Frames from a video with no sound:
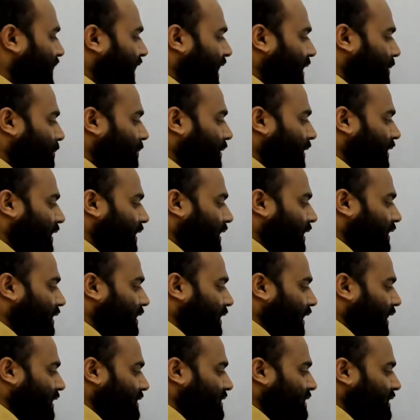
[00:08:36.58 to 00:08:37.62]
be rewritten
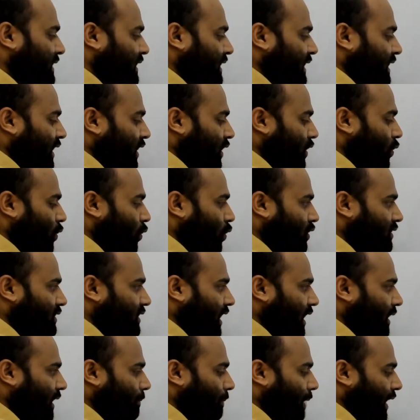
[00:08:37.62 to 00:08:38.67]
as root
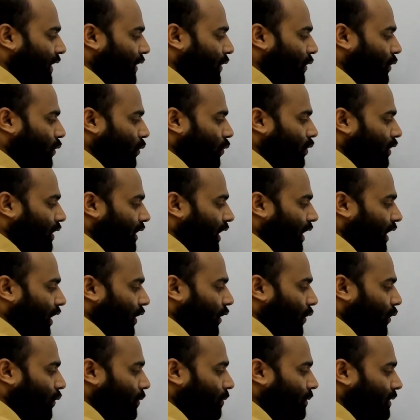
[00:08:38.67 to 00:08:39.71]
3 by 2
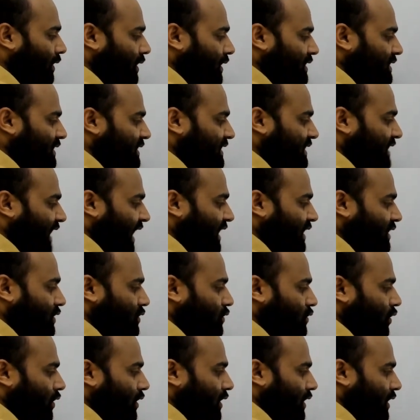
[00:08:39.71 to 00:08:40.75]
into sin
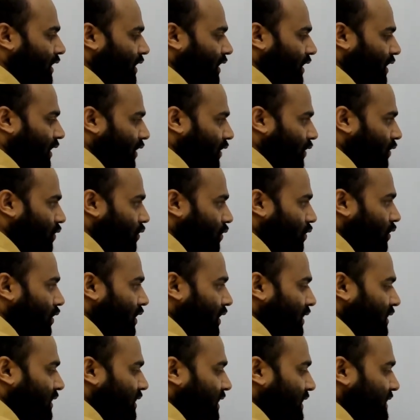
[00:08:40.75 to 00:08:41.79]
20 into,
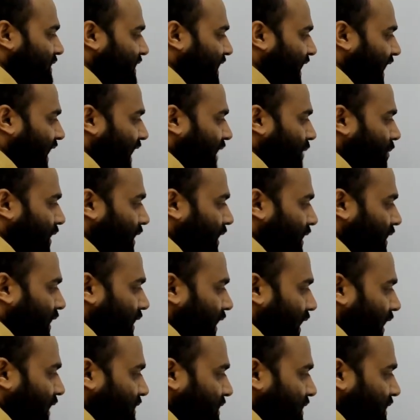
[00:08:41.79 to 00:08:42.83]
this can be written
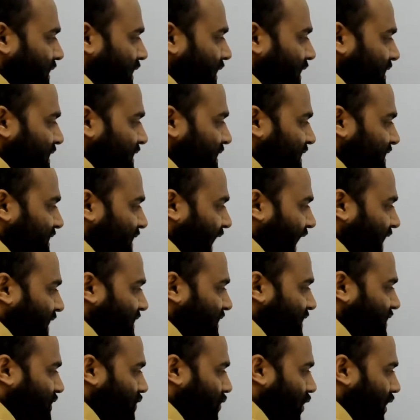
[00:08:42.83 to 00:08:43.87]
as sin
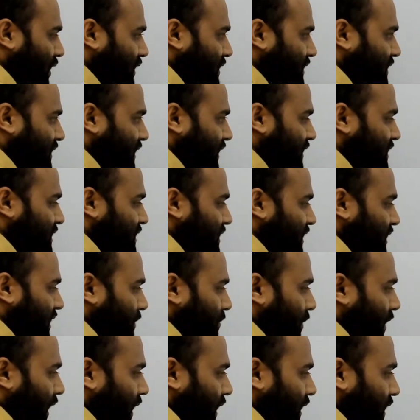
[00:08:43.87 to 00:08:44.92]
square 60
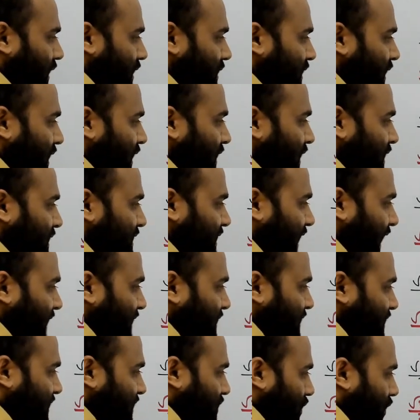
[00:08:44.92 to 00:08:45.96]
minus sin
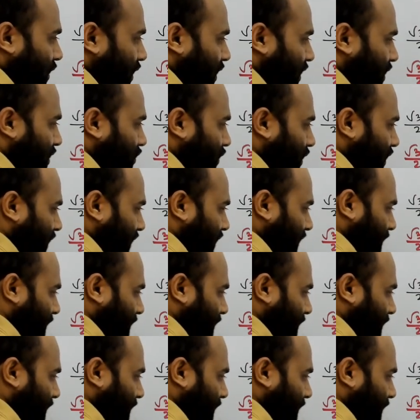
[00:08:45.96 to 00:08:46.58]
square 20.